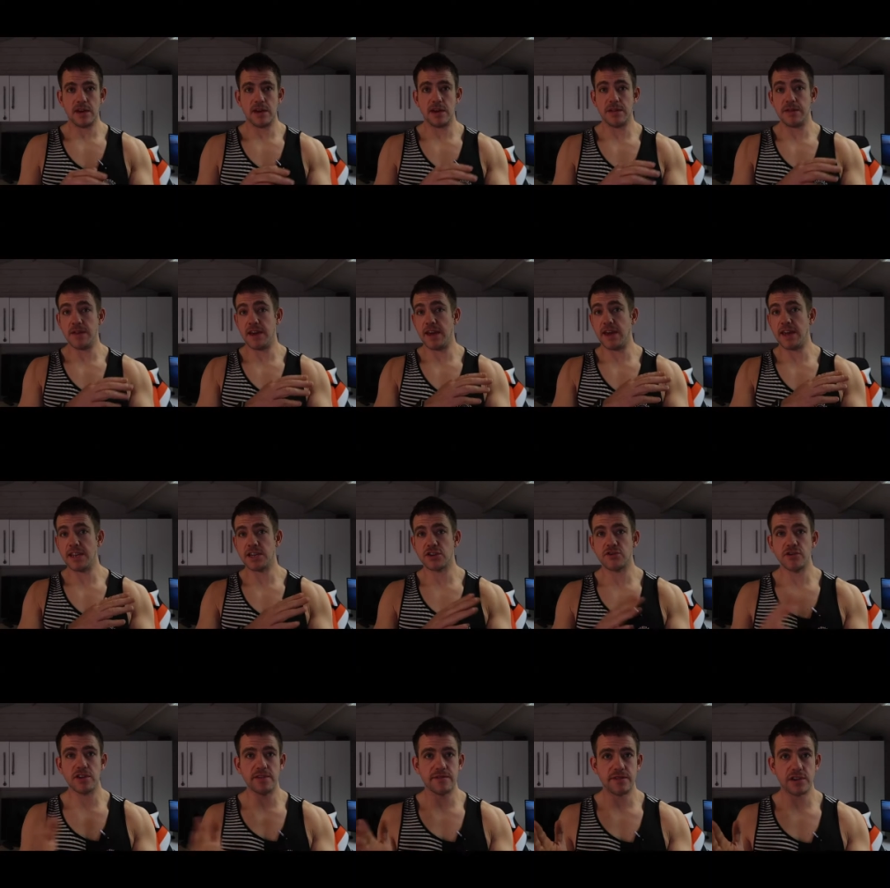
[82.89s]
In the
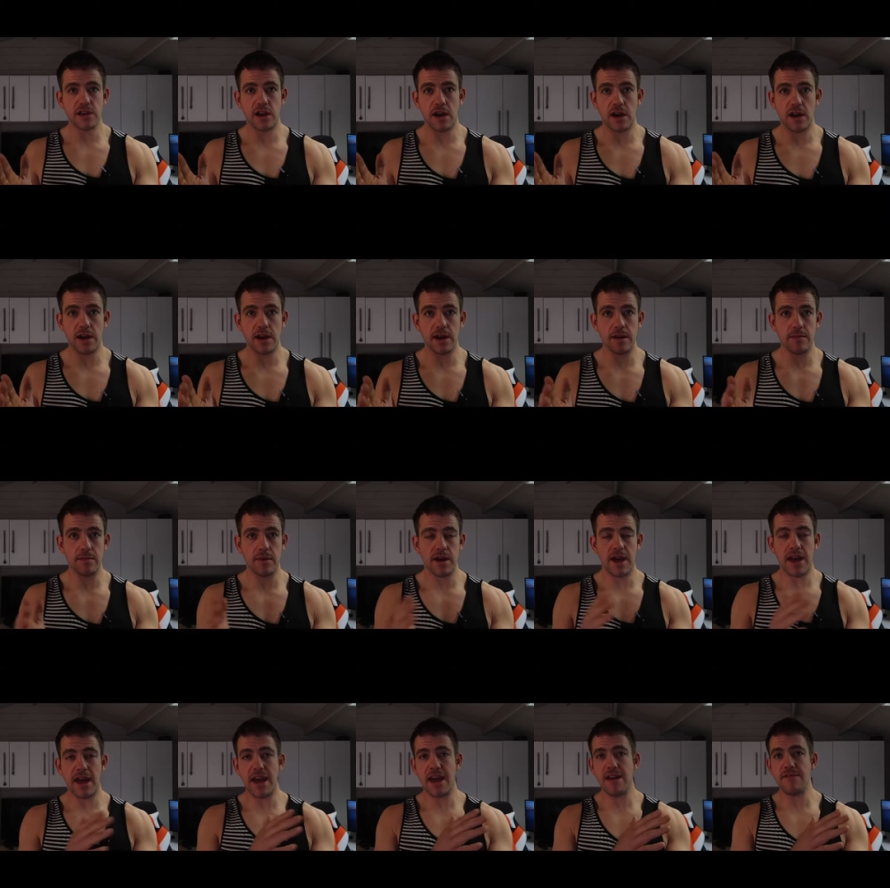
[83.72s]
history of
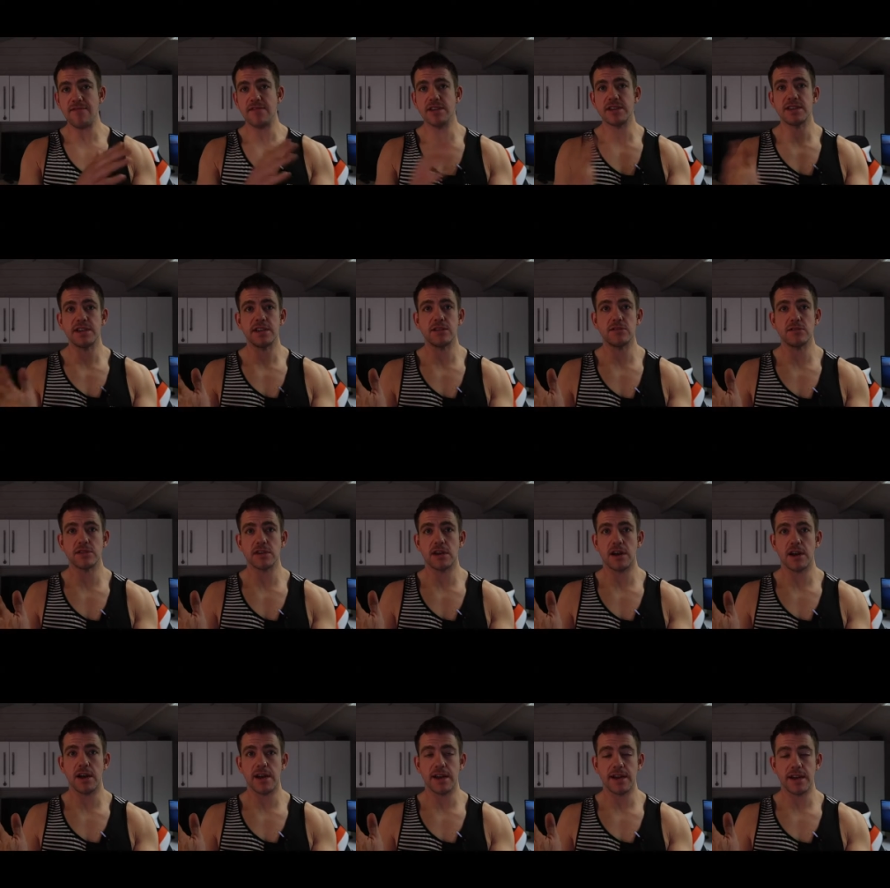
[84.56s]
time, every single
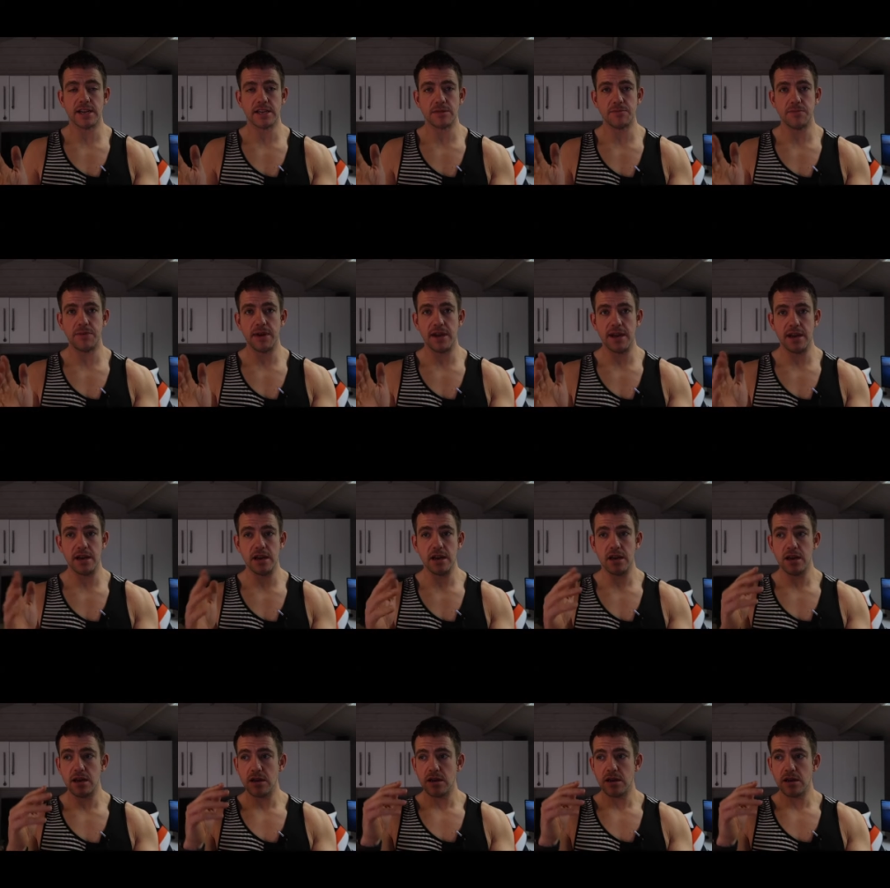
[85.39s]
diet that's been